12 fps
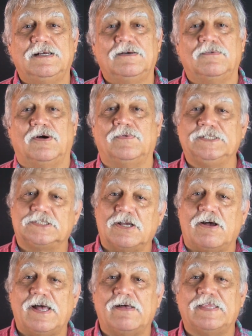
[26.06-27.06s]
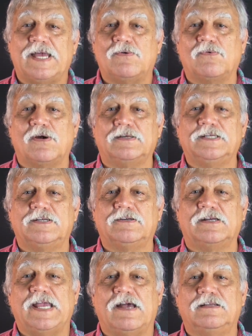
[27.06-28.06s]
Well, we saw how that worked
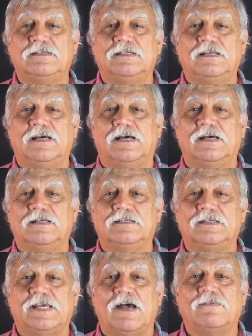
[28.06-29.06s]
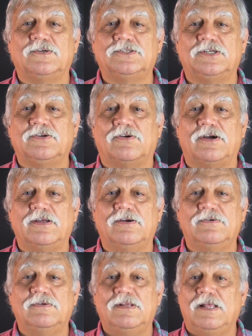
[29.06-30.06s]
under
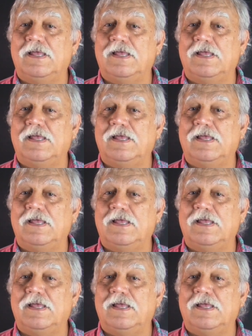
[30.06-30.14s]
Calvo-Tenorio,